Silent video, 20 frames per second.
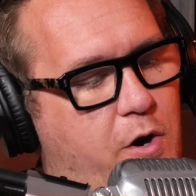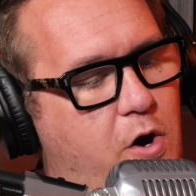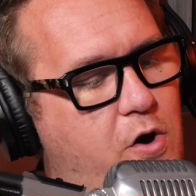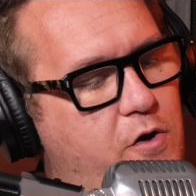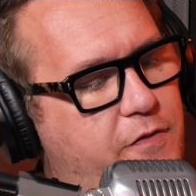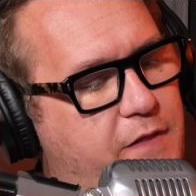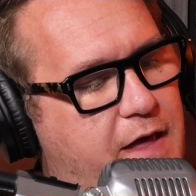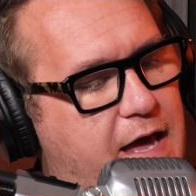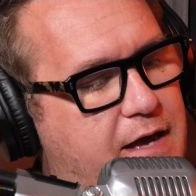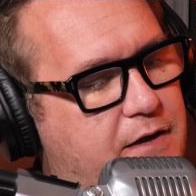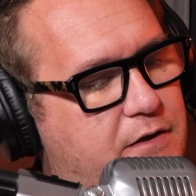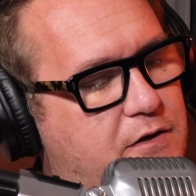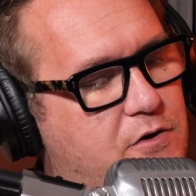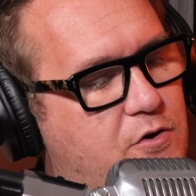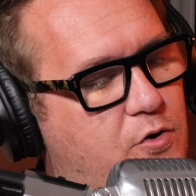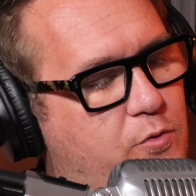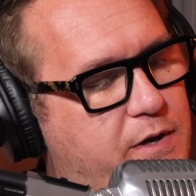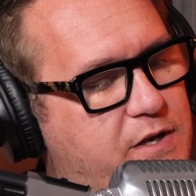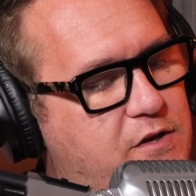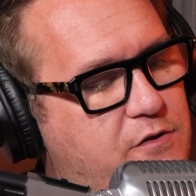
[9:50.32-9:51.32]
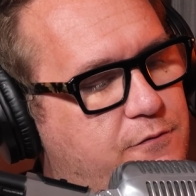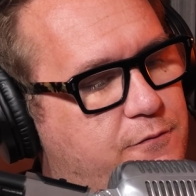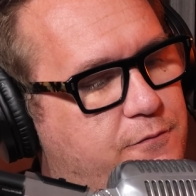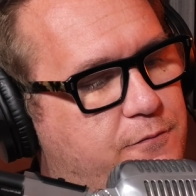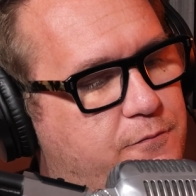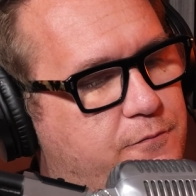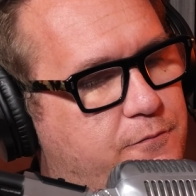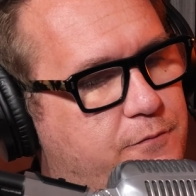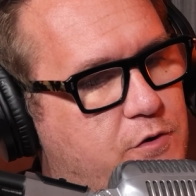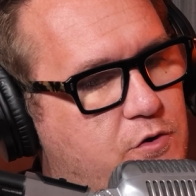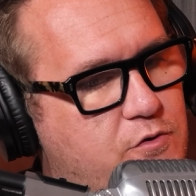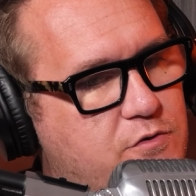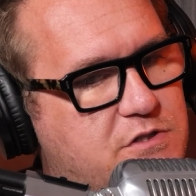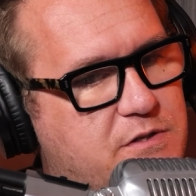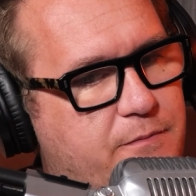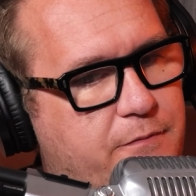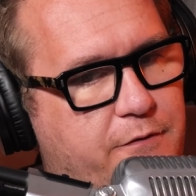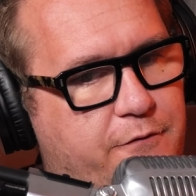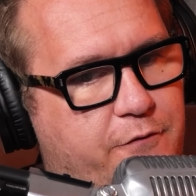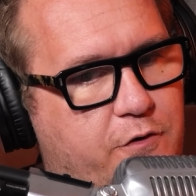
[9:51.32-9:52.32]
But on that, when you've used
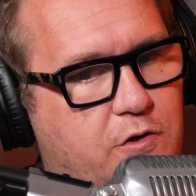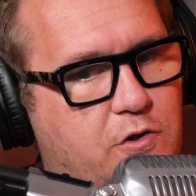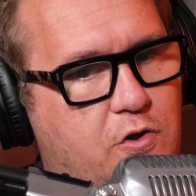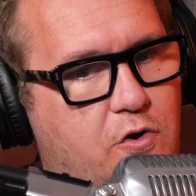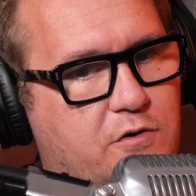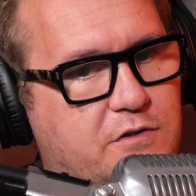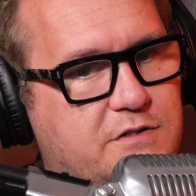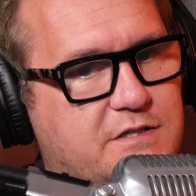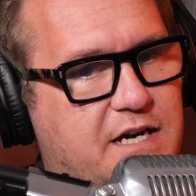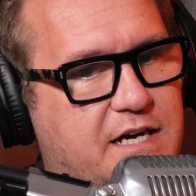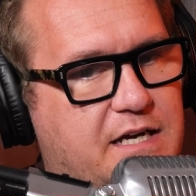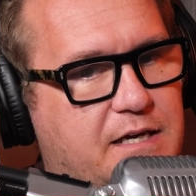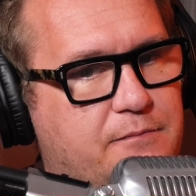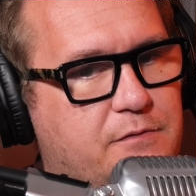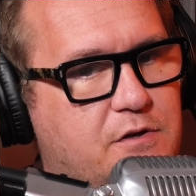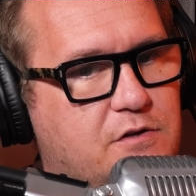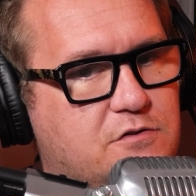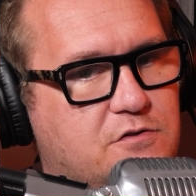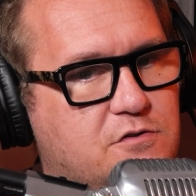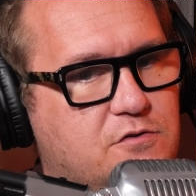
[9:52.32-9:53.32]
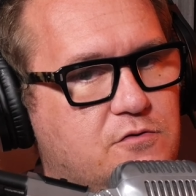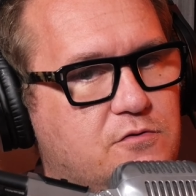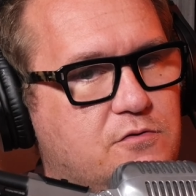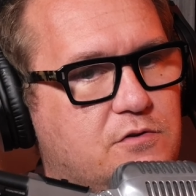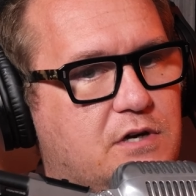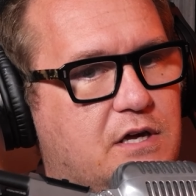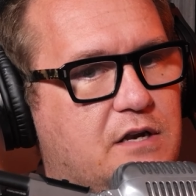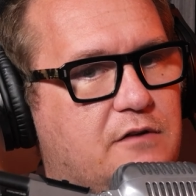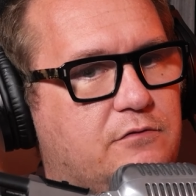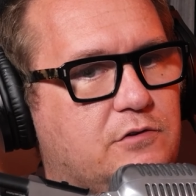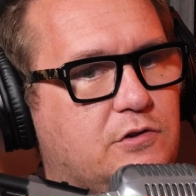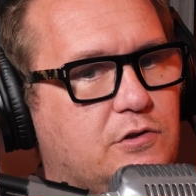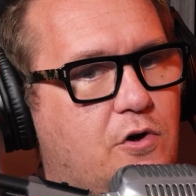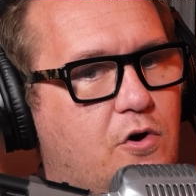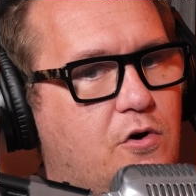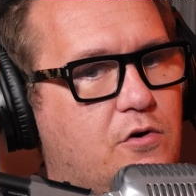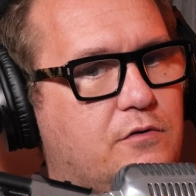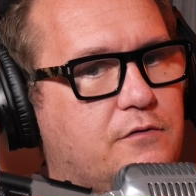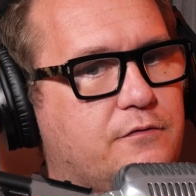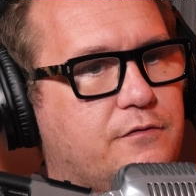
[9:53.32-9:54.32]
something for a long time, you do kind of
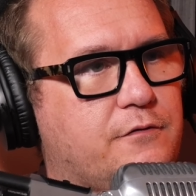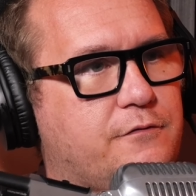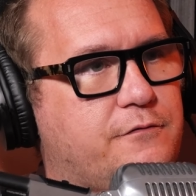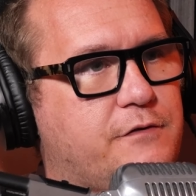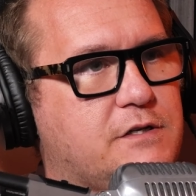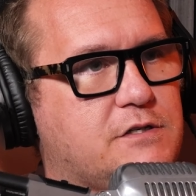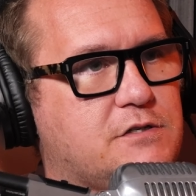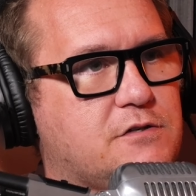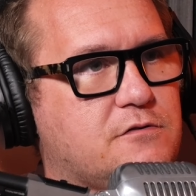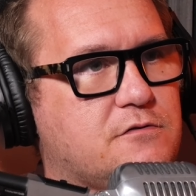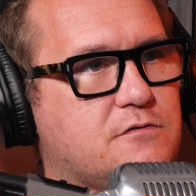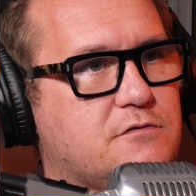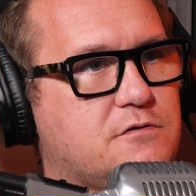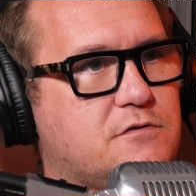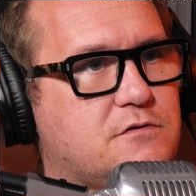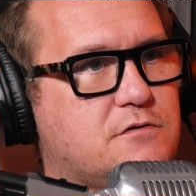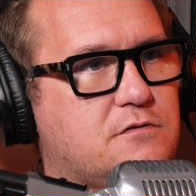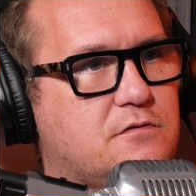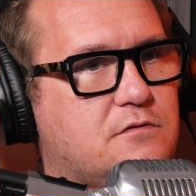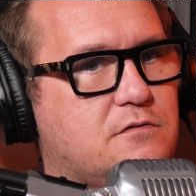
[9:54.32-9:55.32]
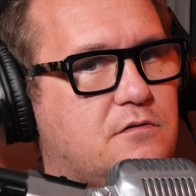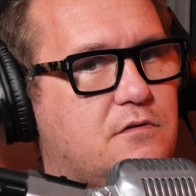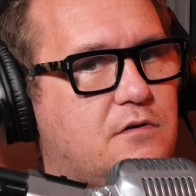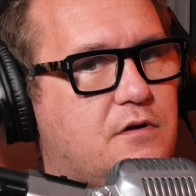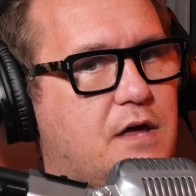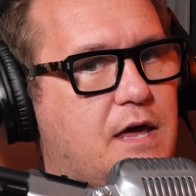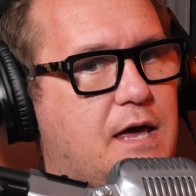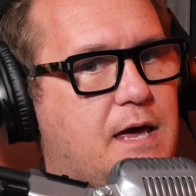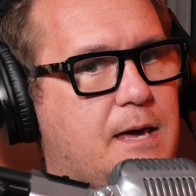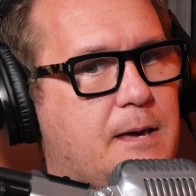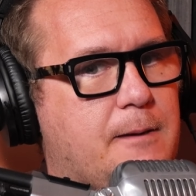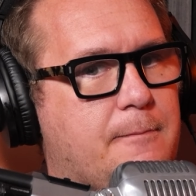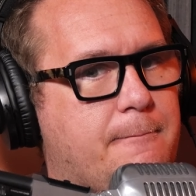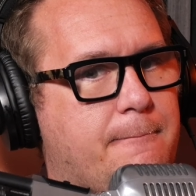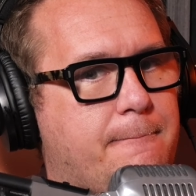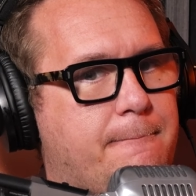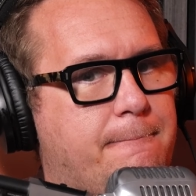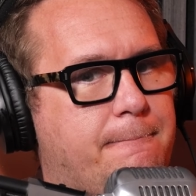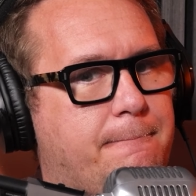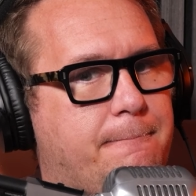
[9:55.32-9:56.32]
long for features
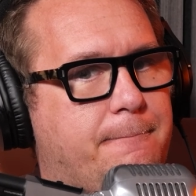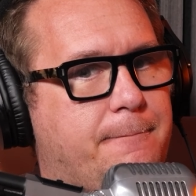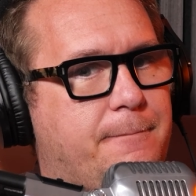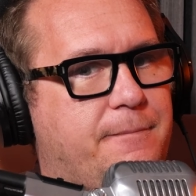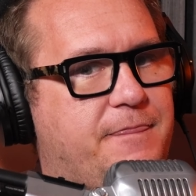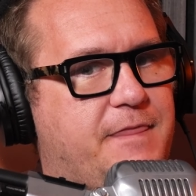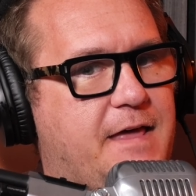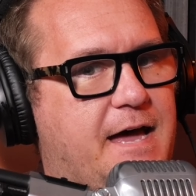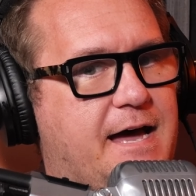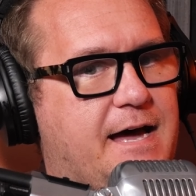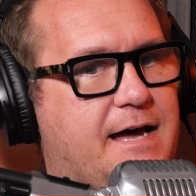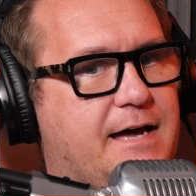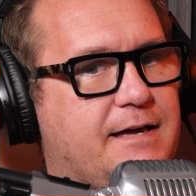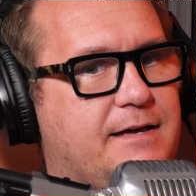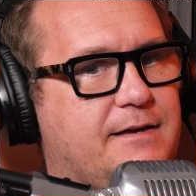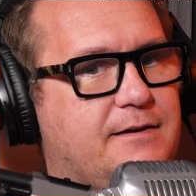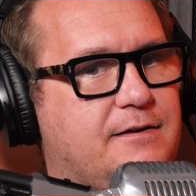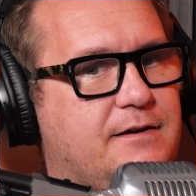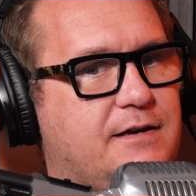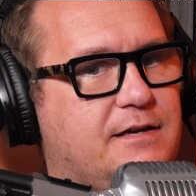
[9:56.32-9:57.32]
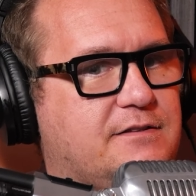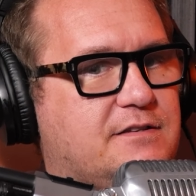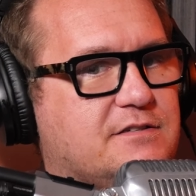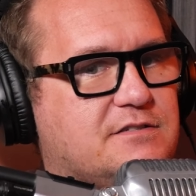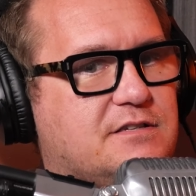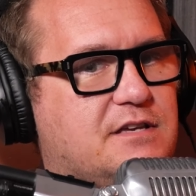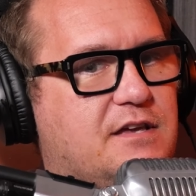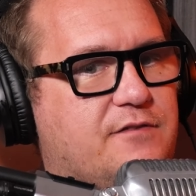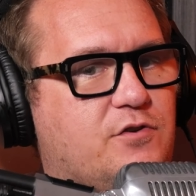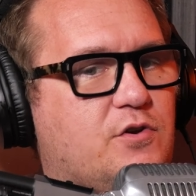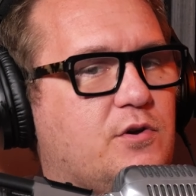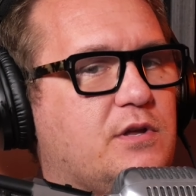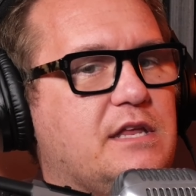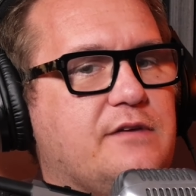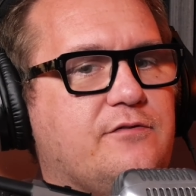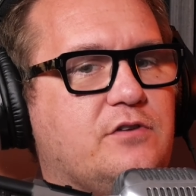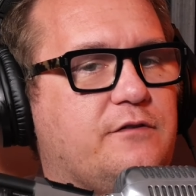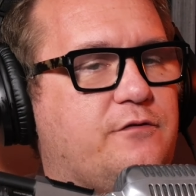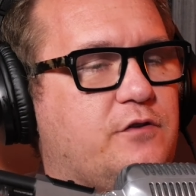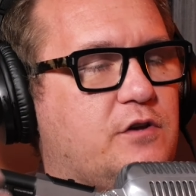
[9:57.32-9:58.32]
that it doesn't give you. And
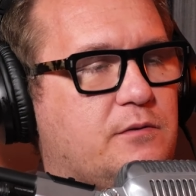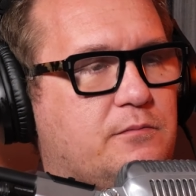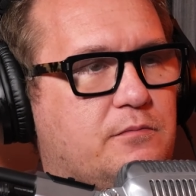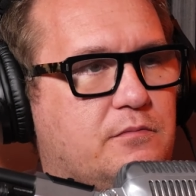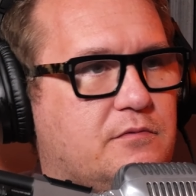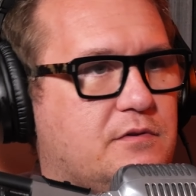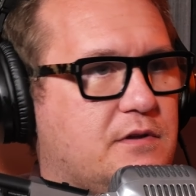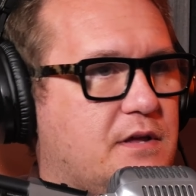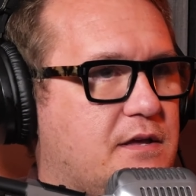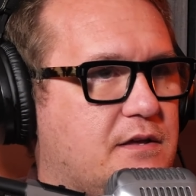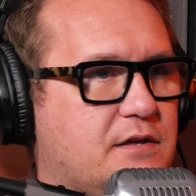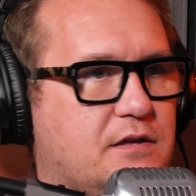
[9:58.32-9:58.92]
even if you can,